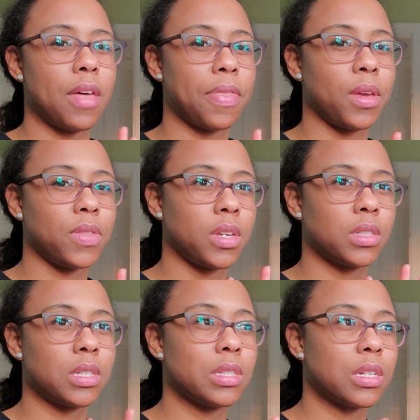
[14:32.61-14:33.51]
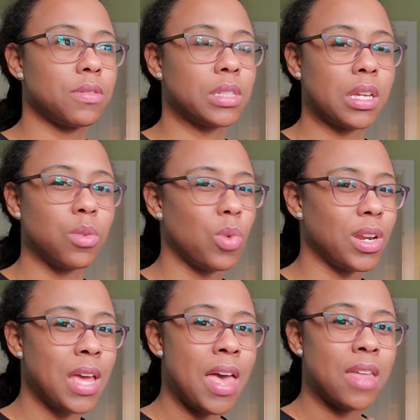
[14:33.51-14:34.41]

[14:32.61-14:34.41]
I think, the sensitive skin one.